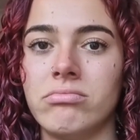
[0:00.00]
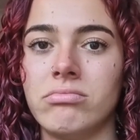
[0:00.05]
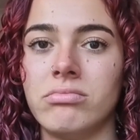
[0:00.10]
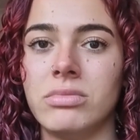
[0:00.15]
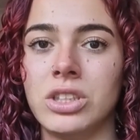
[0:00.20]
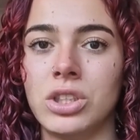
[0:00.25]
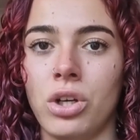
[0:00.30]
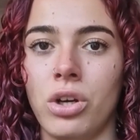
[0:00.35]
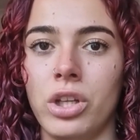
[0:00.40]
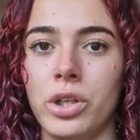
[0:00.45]

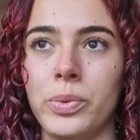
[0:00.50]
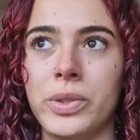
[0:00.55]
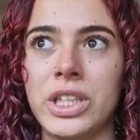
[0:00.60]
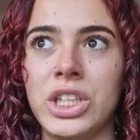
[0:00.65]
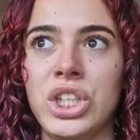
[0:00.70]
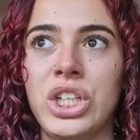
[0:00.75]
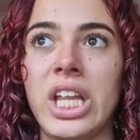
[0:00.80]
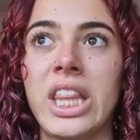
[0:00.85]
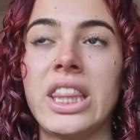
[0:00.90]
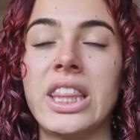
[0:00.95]
into Hollywood,
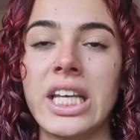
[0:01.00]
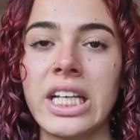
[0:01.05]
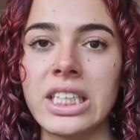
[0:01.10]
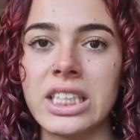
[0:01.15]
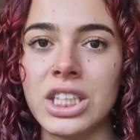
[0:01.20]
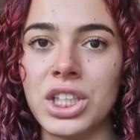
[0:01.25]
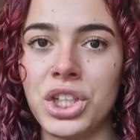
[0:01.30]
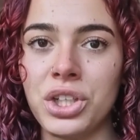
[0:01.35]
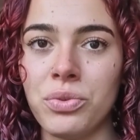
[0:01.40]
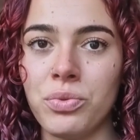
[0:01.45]
and she thinks
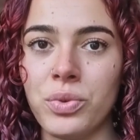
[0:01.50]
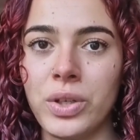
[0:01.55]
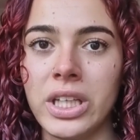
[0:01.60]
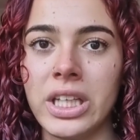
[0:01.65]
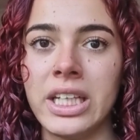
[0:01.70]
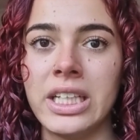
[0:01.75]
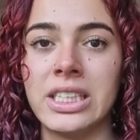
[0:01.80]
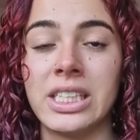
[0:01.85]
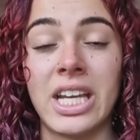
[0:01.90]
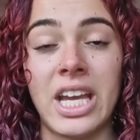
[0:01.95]
that she
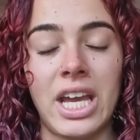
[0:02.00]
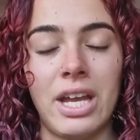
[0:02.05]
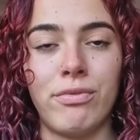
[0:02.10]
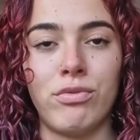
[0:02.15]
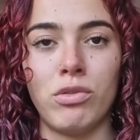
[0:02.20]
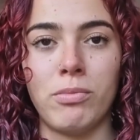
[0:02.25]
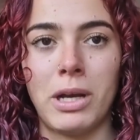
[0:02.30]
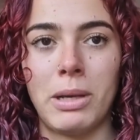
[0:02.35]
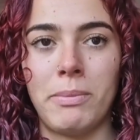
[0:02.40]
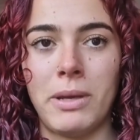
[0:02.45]
really is cared
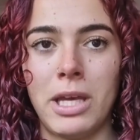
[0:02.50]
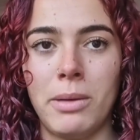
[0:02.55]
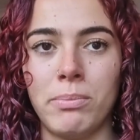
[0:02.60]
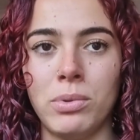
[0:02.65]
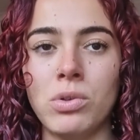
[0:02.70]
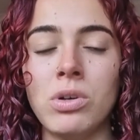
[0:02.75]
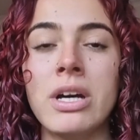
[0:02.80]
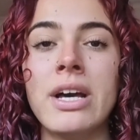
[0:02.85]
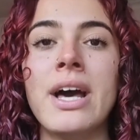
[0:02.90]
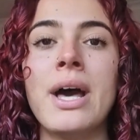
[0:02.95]
for by
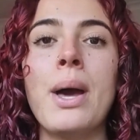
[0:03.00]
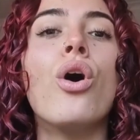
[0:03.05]
people.